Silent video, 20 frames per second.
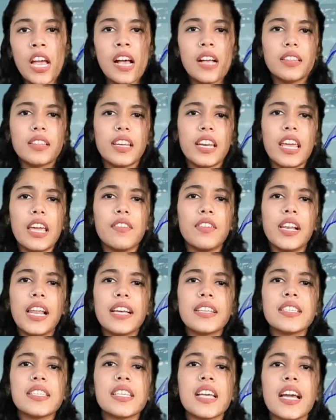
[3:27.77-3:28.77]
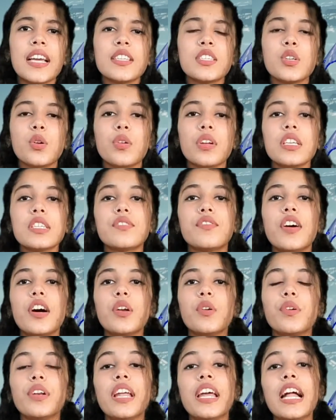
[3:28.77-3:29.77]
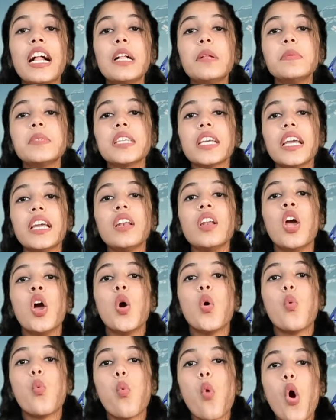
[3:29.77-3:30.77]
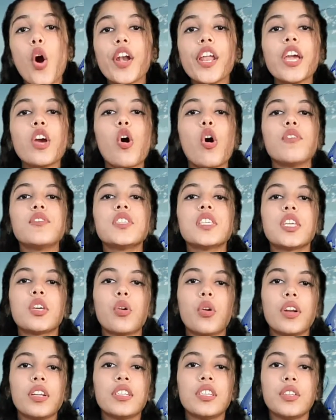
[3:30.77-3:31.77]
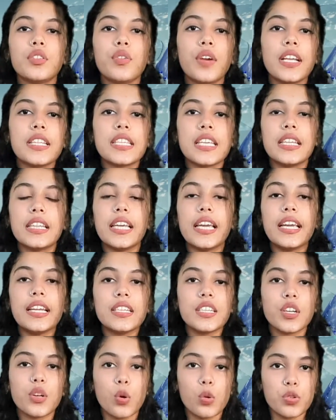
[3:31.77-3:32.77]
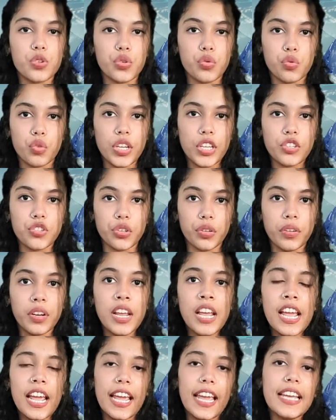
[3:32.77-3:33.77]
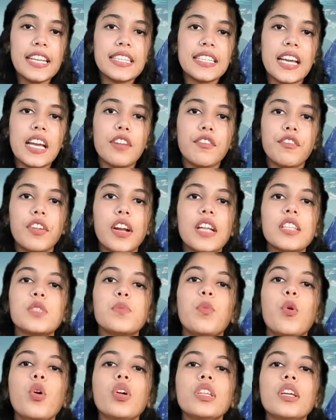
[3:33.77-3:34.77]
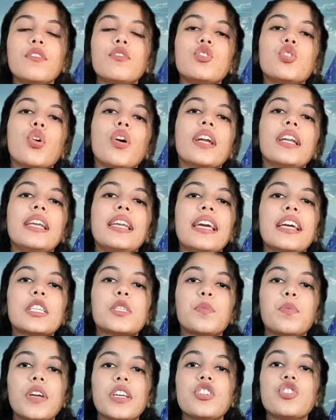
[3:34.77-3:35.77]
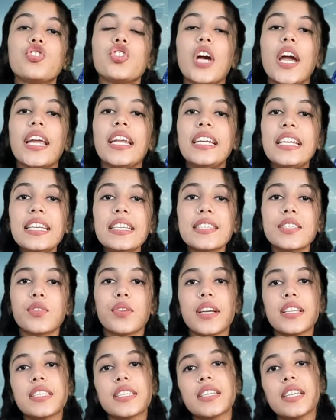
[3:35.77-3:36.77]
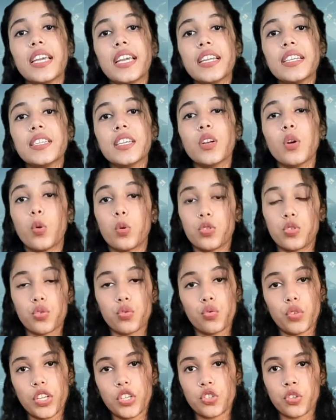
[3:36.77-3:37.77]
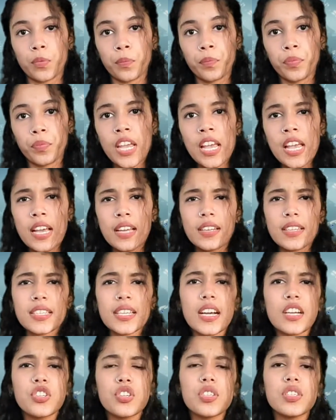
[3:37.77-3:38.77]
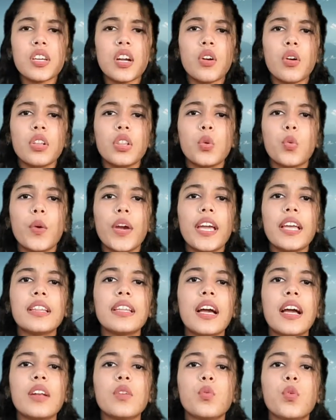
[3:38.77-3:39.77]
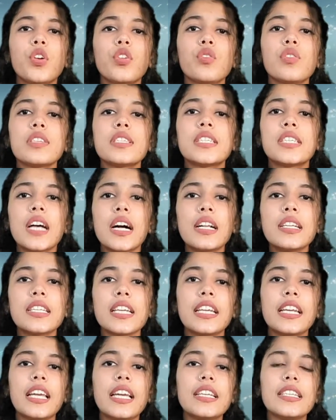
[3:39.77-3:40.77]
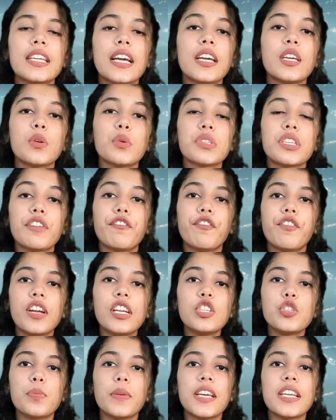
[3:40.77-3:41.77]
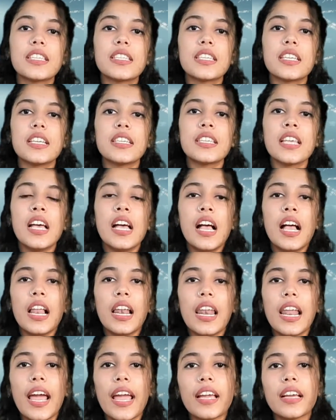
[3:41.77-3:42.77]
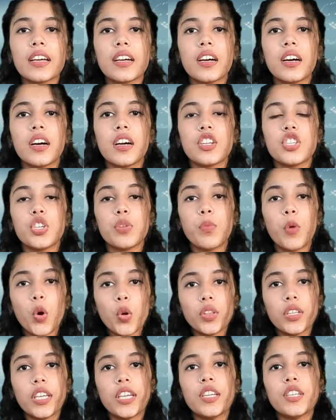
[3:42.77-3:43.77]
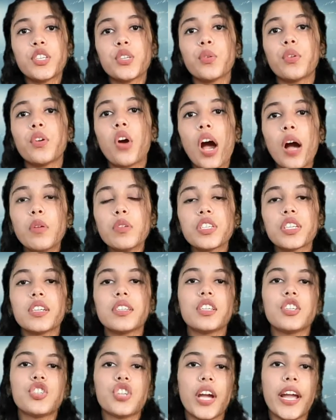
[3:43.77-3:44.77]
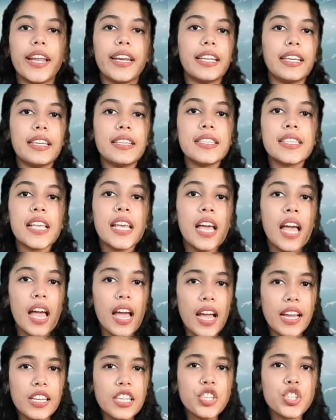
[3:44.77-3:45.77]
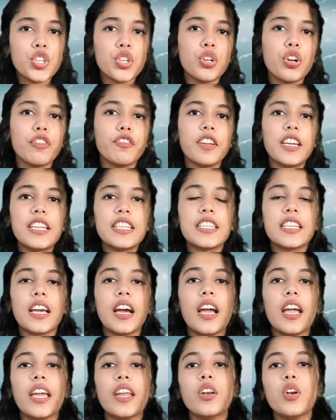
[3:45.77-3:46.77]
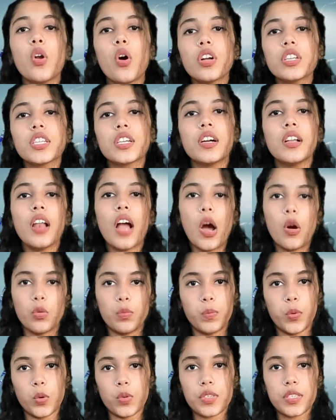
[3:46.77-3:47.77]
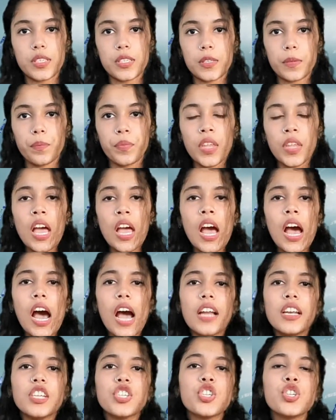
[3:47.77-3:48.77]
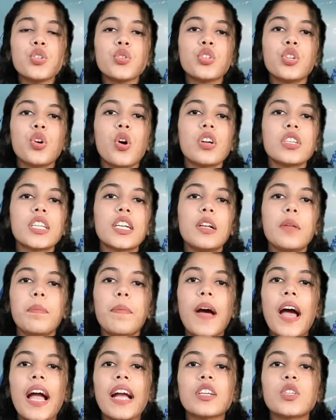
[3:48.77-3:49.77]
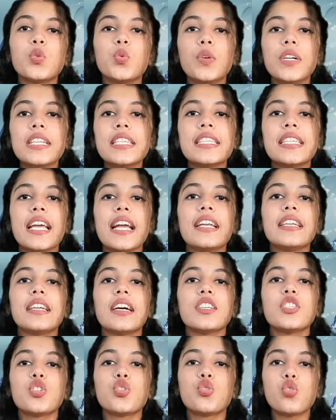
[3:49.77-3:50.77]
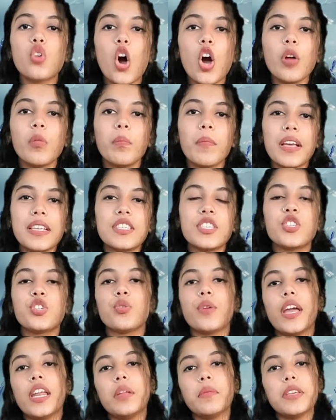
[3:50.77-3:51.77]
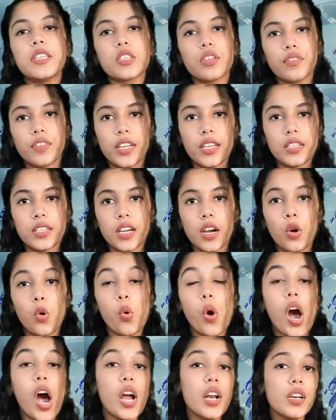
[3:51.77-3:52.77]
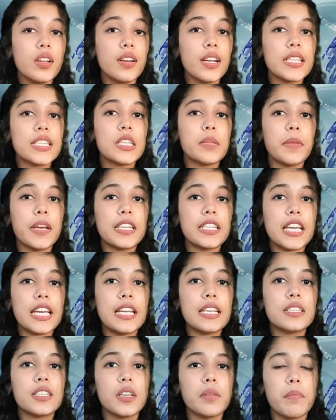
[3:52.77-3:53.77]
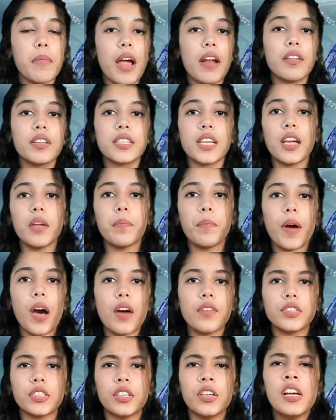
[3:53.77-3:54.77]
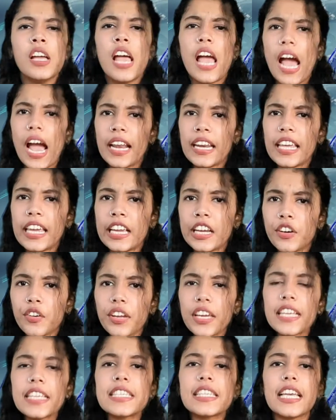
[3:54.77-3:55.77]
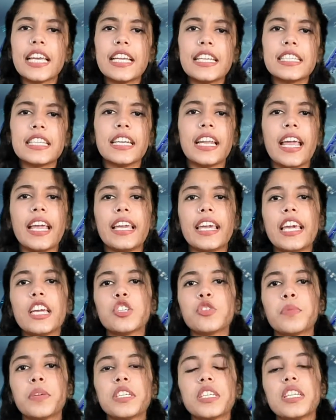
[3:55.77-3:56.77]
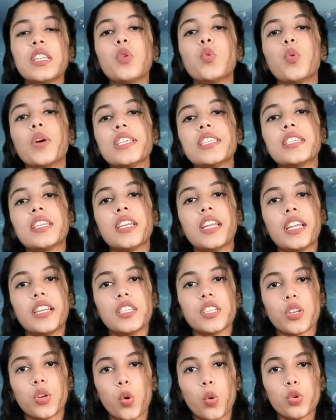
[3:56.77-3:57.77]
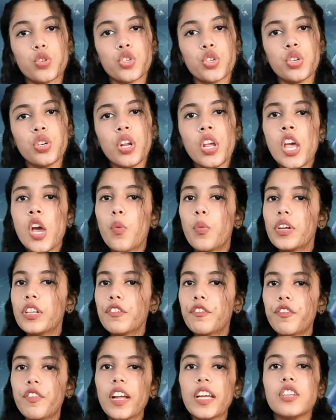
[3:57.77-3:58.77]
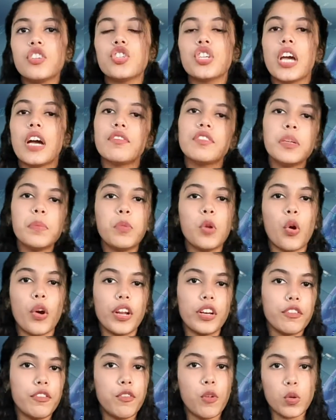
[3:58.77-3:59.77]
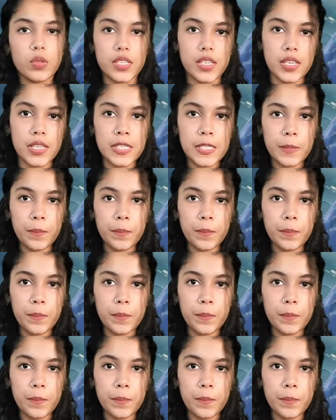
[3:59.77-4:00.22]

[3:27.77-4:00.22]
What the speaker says: The naval exercise known as Varun helps in warding off security threats in the Indian Ocean region. India and France both have jointly expressed Chinese threats in the Indian Ocean region. Discussions are on the way that would result in India using French bases like Djibouti to counter the Chinese addition of India in nautical outposts. Addition to the nautical pact will send a strong message to enemies of India who underestimate Indian maritime power and increase Indian engagement in the Western Indian Ocean where the French have deployed forces.